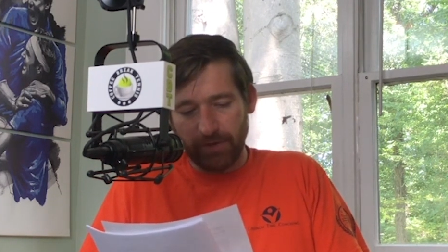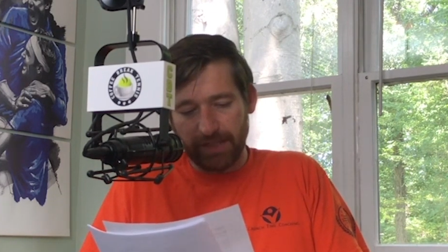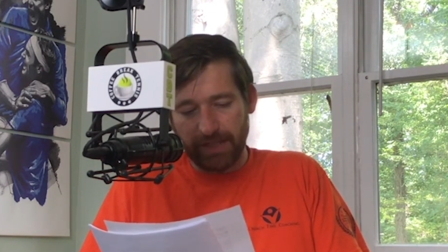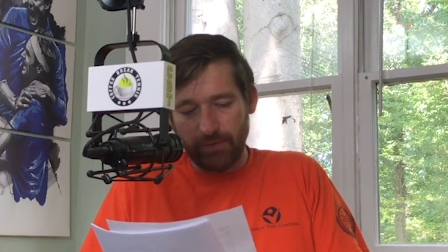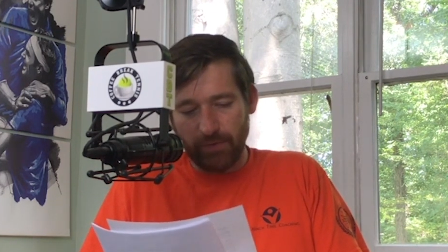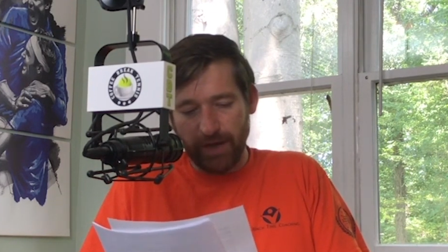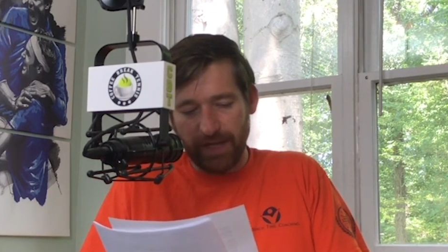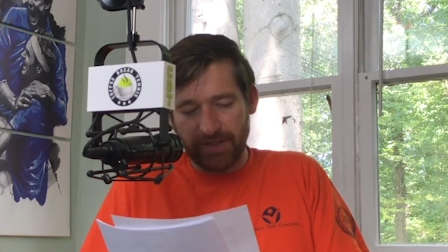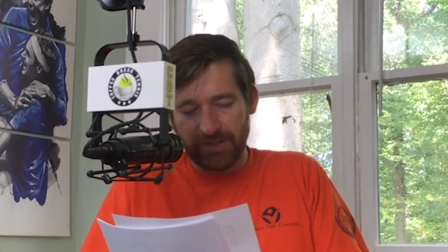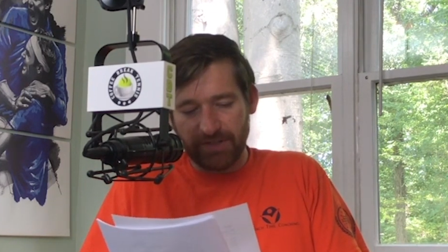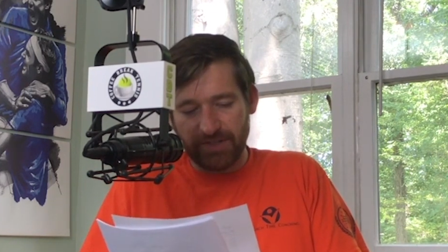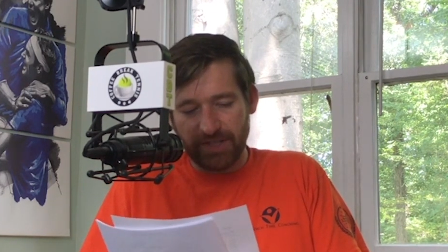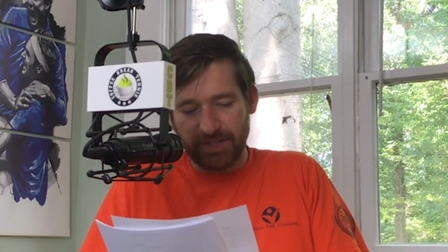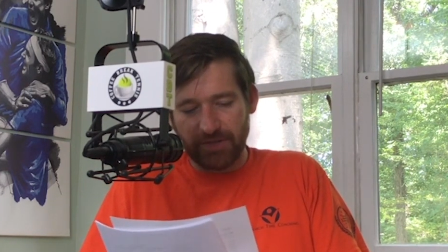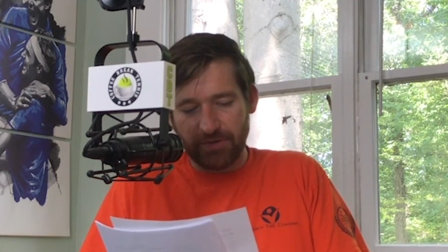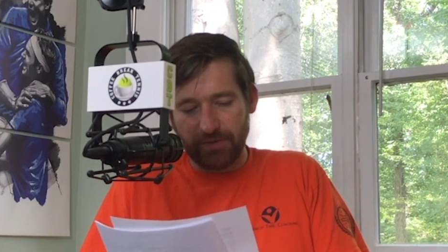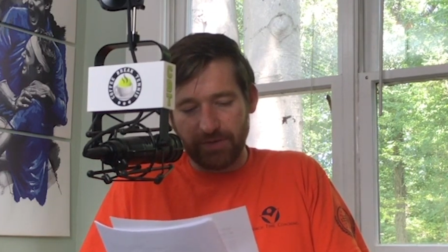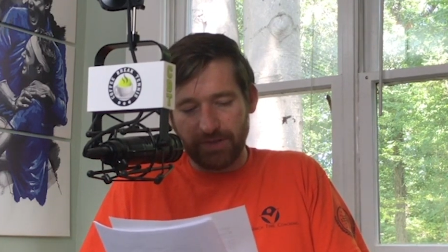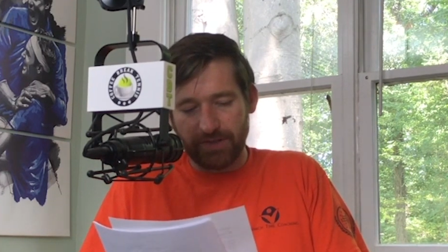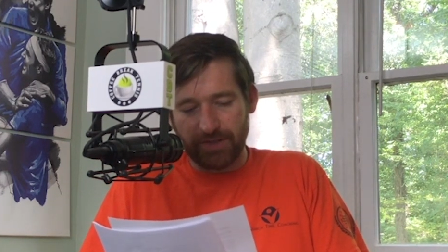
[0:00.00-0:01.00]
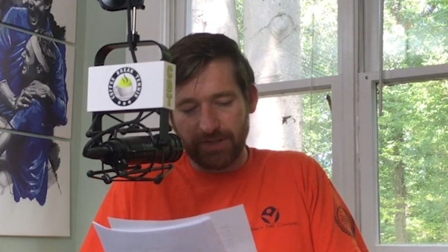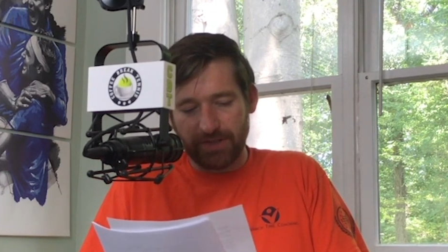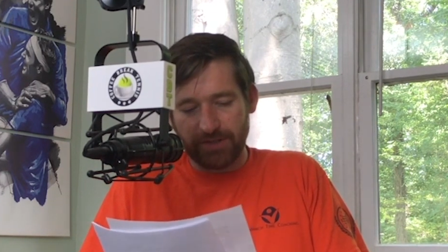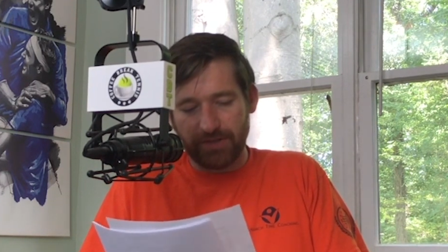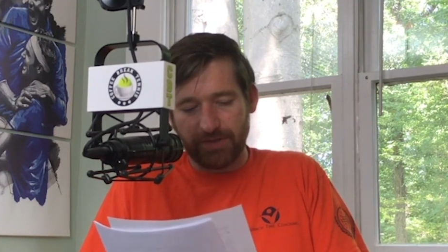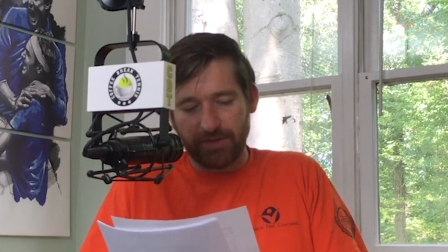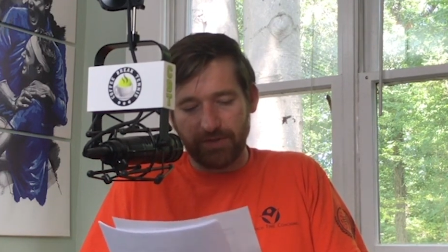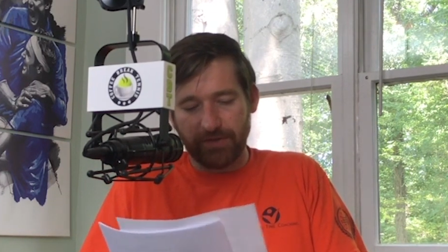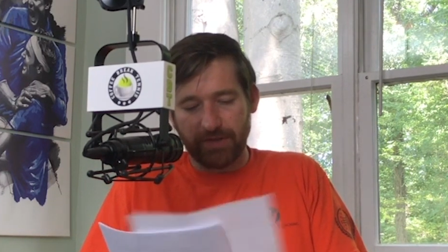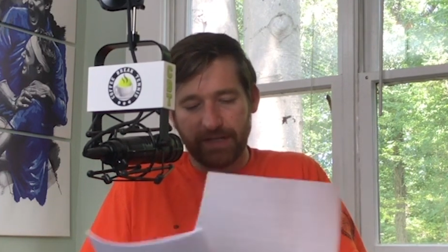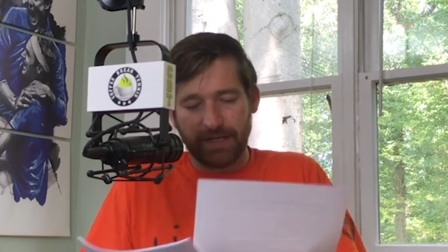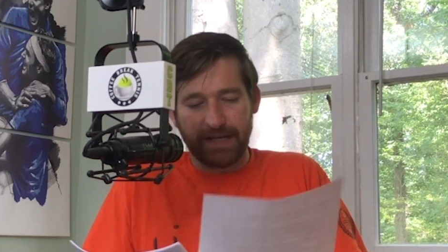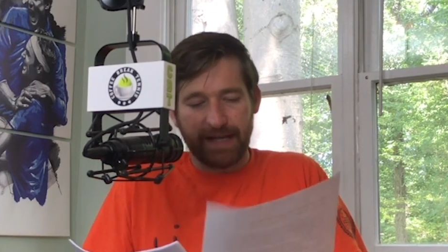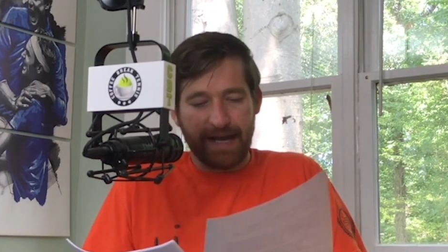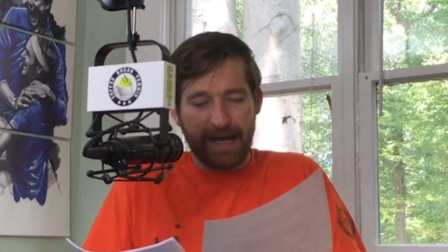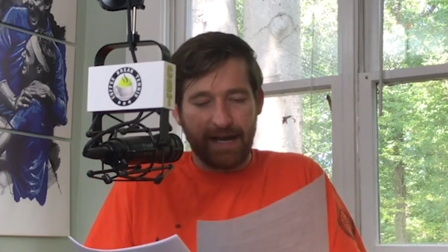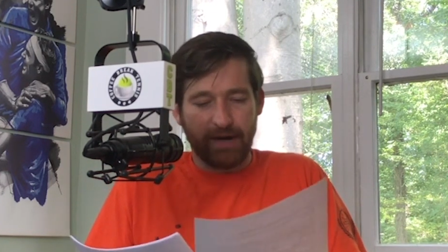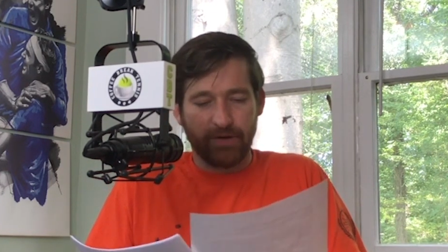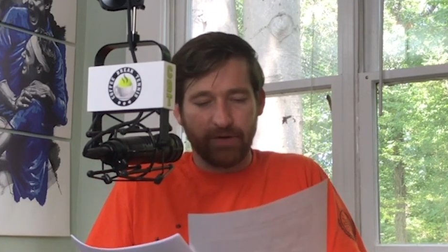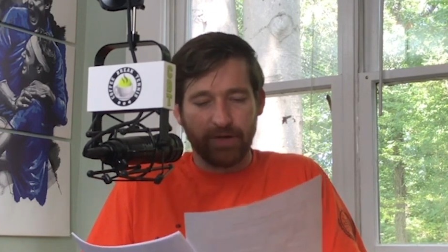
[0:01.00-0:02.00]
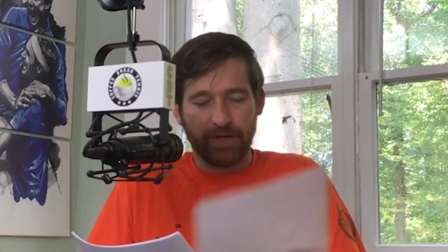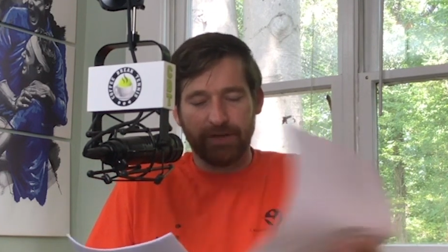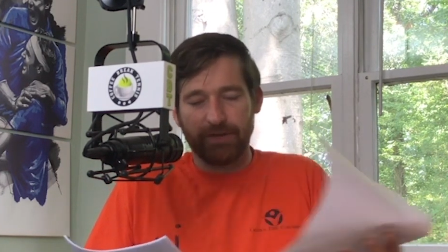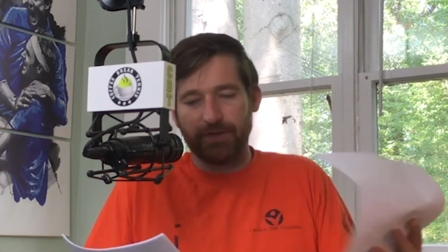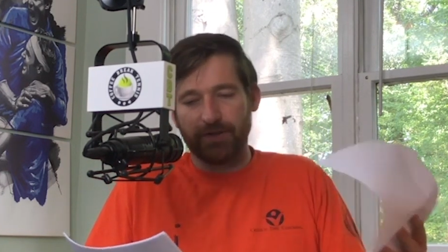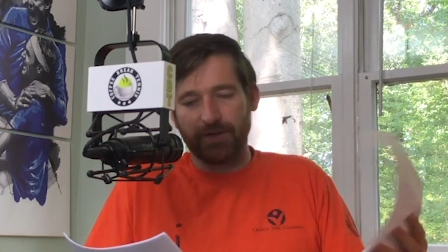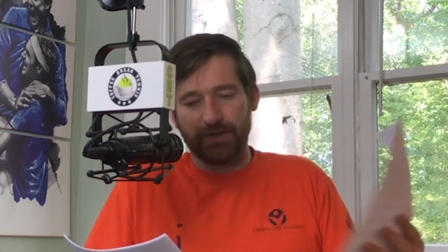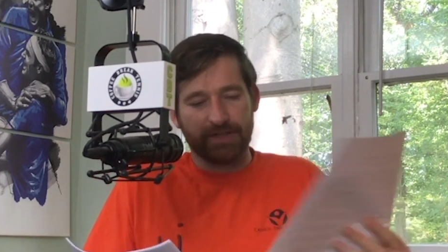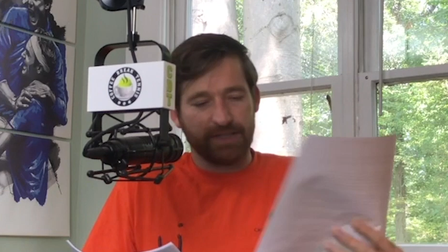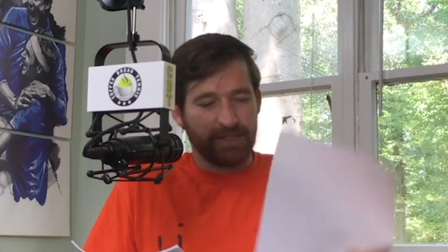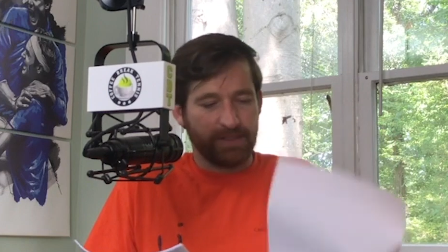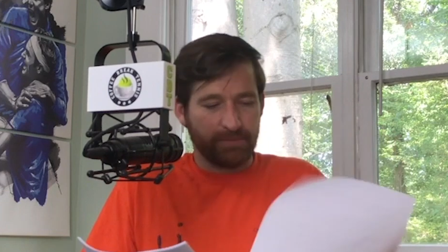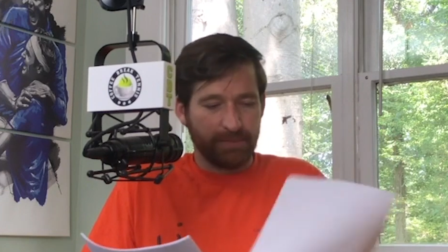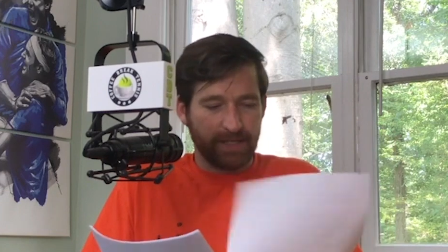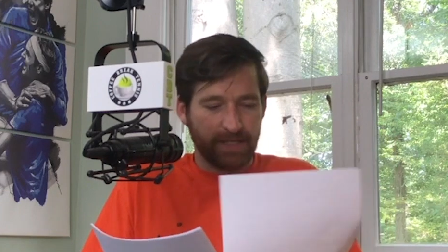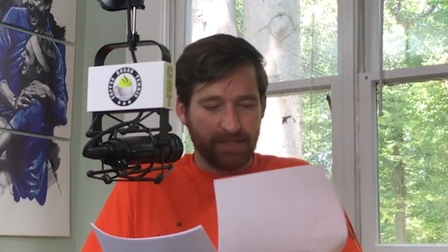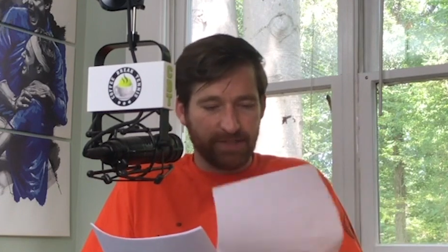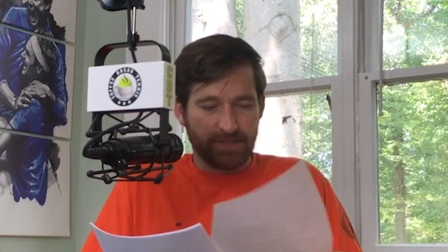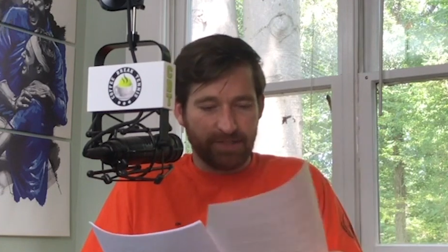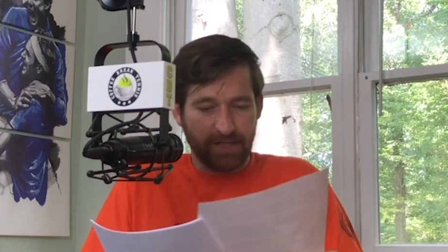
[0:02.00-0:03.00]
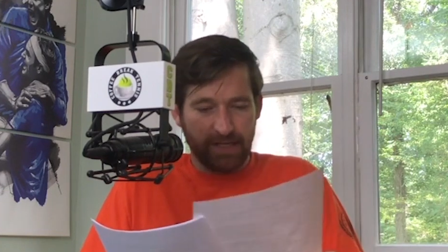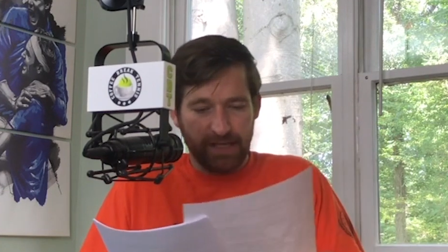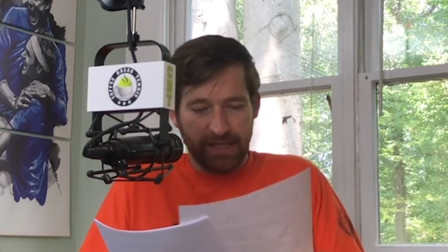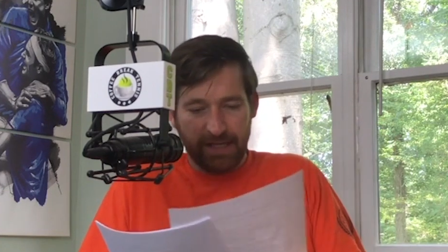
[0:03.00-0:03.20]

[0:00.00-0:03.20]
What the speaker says: he wins 6-3, 6-2 in an hour and 13 minutes.